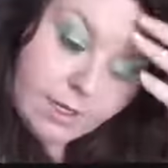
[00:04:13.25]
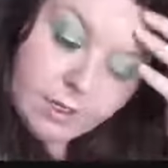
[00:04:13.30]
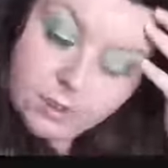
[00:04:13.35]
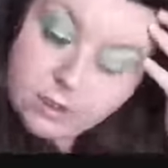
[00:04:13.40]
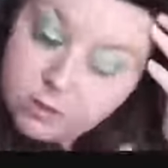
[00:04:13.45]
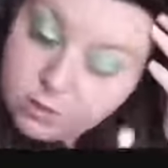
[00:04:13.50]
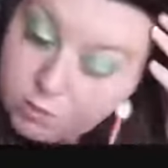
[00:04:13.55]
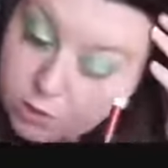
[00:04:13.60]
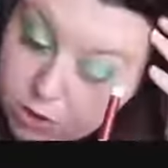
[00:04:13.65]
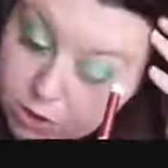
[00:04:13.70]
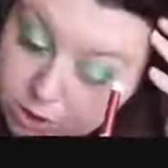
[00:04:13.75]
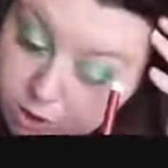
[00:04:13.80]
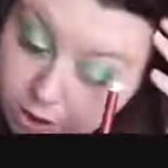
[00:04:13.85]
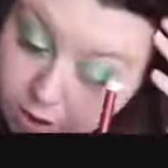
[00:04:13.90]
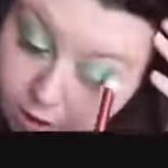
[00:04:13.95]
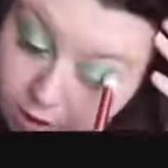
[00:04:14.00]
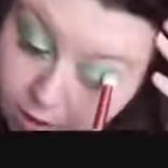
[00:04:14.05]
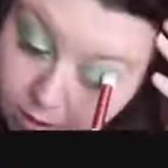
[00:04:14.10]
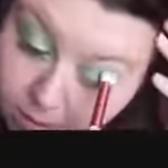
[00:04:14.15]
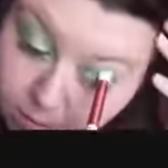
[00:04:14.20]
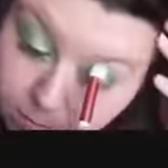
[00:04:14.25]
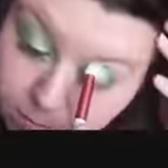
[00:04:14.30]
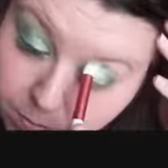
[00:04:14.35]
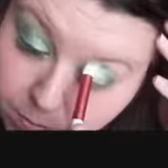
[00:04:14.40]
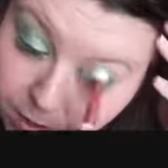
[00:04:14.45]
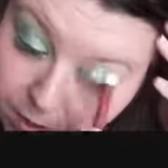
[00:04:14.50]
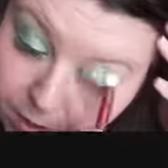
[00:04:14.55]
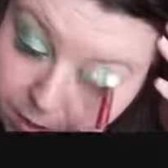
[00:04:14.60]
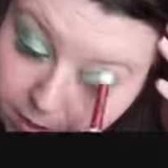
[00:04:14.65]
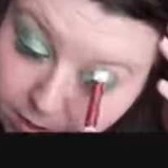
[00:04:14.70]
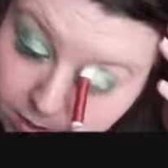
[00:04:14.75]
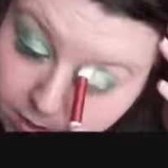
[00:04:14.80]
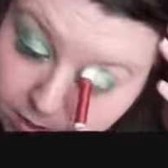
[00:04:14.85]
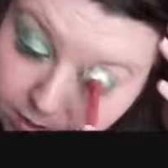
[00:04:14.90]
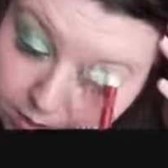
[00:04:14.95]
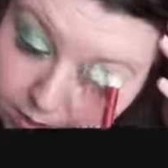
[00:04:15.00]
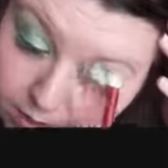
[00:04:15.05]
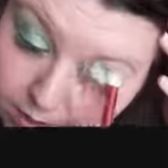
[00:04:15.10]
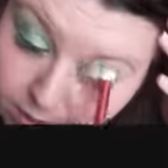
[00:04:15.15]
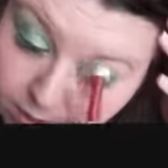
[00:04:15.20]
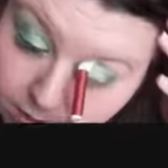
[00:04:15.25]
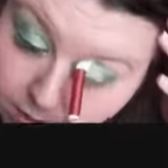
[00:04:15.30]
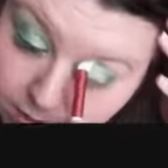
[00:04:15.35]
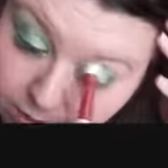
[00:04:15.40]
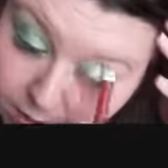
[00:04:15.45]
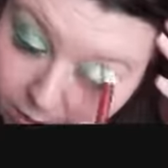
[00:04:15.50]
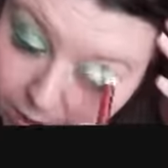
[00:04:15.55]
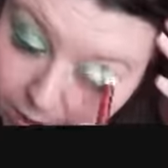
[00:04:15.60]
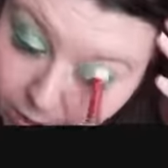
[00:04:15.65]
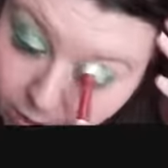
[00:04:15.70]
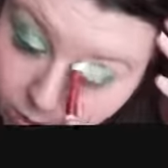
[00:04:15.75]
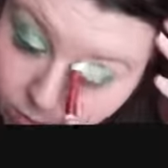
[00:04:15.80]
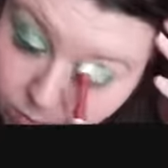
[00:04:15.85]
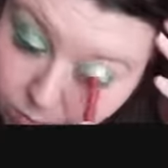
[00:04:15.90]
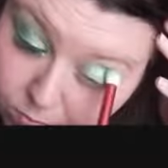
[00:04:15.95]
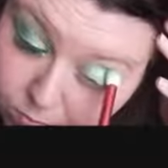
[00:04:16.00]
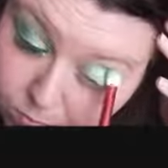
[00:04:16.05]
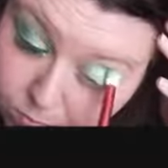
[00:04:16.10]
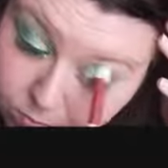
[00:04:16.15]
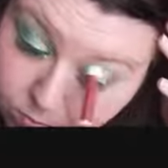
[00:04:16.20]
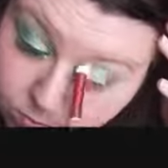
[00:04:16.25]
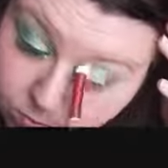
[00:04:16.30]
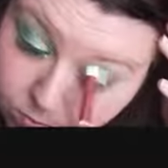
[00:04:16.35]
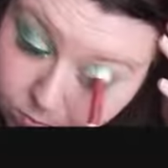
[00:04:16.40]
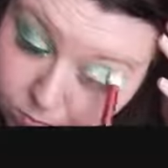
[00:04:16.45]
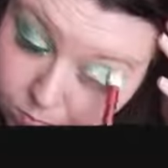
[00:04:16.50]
And we're just going to blend that out.